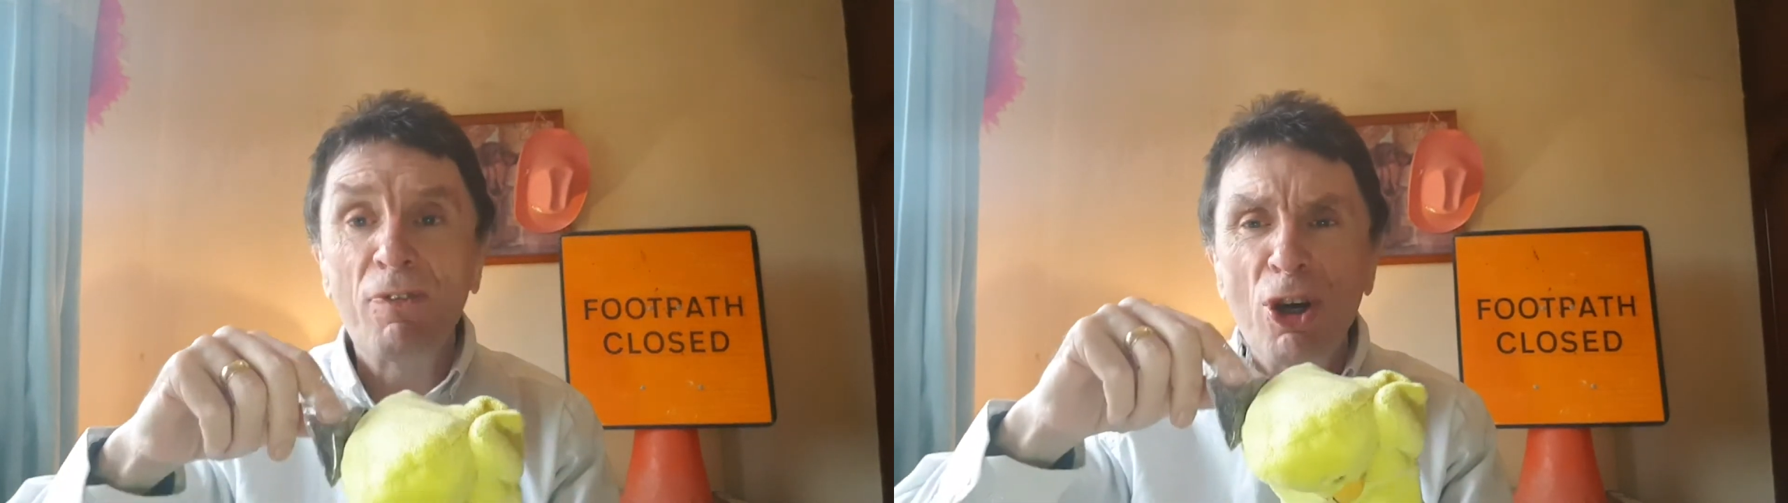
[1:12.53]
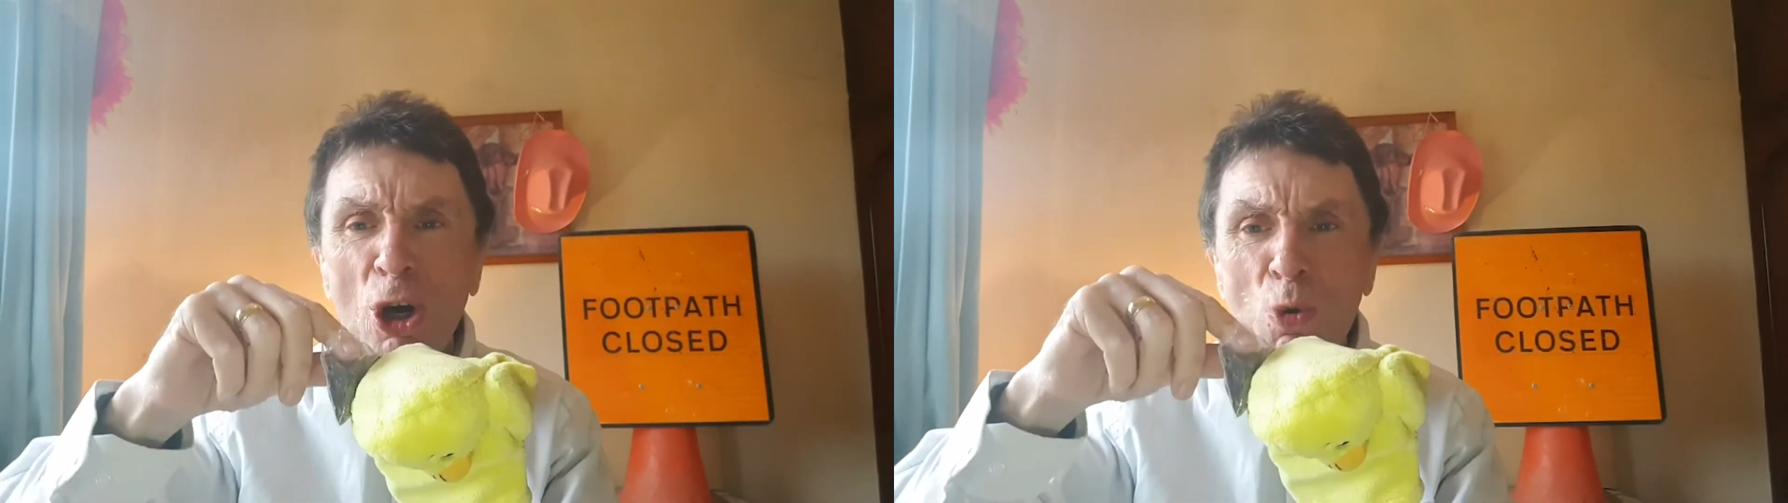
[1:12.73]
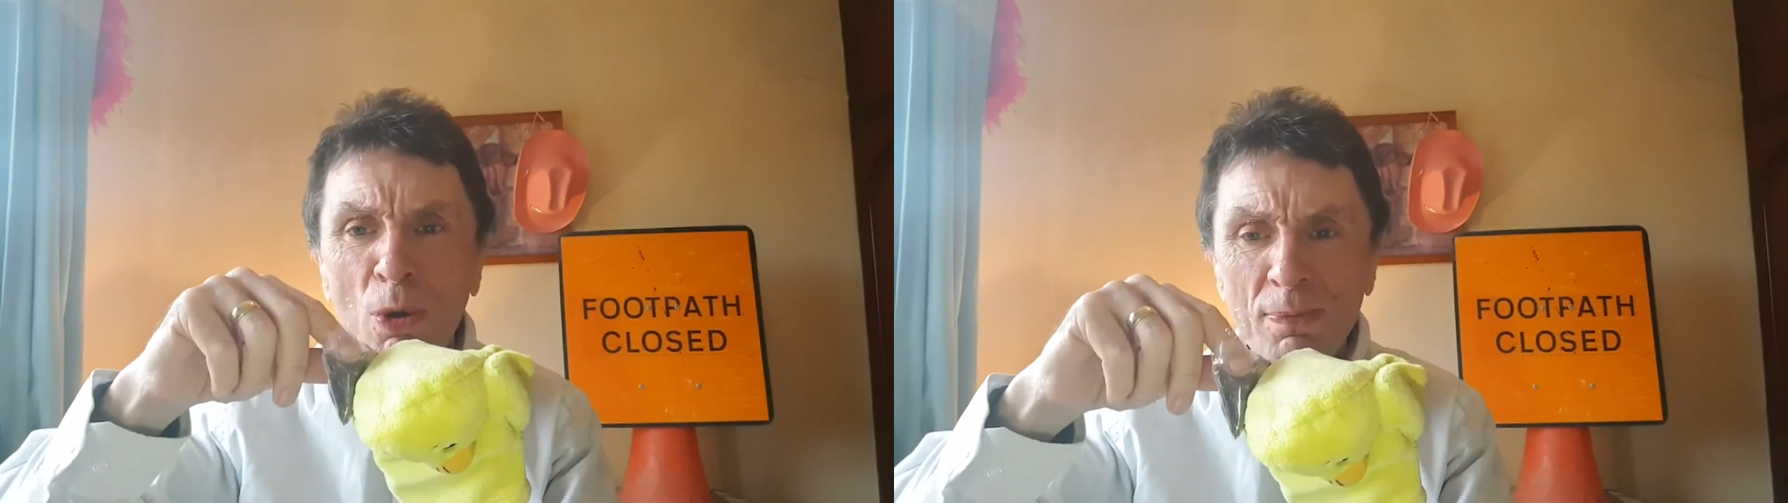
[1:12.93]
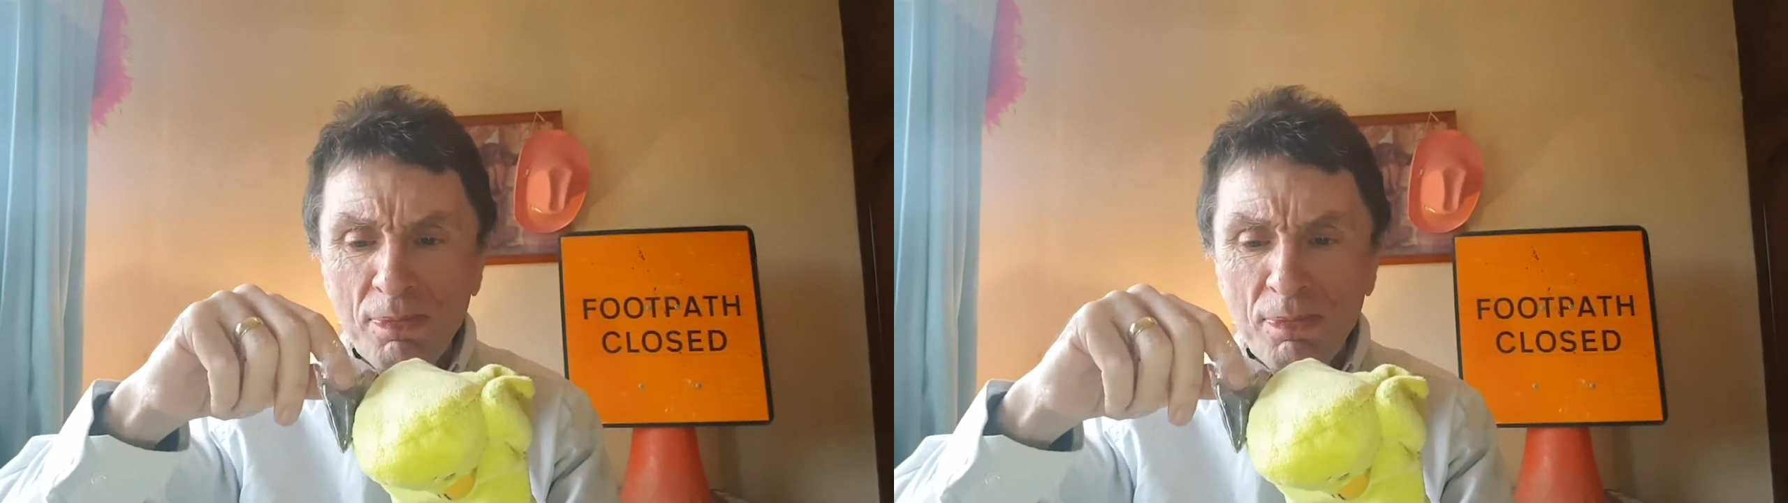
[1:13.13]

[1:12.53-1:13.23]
few.